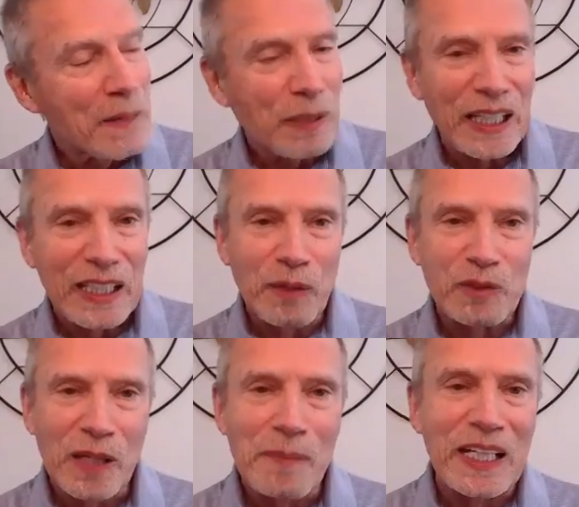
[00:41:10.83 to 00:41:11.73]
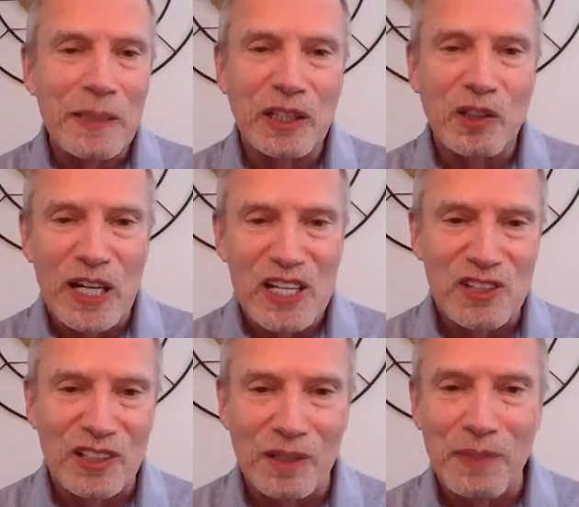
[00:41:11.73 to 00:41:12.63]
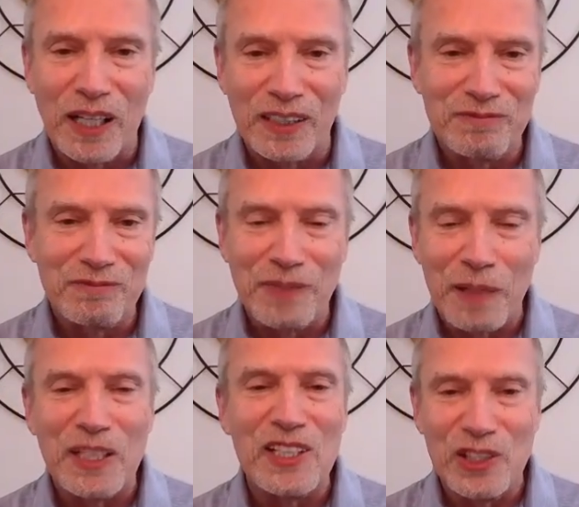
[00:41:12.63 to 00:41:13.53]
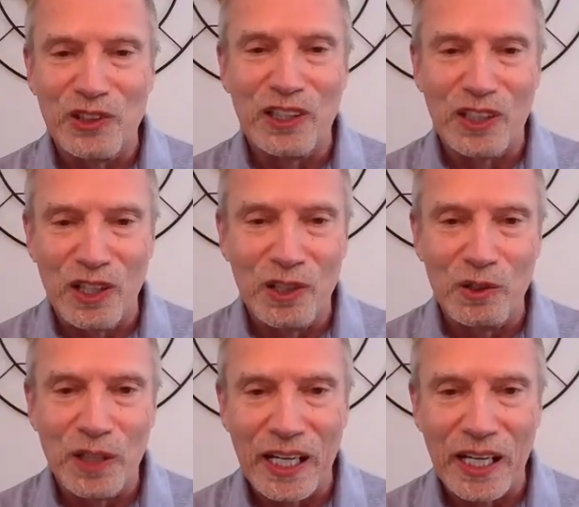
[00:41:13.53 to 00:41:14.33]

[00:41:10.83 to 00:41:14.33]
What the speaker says: But they were talking about immigration about maybe a year ago.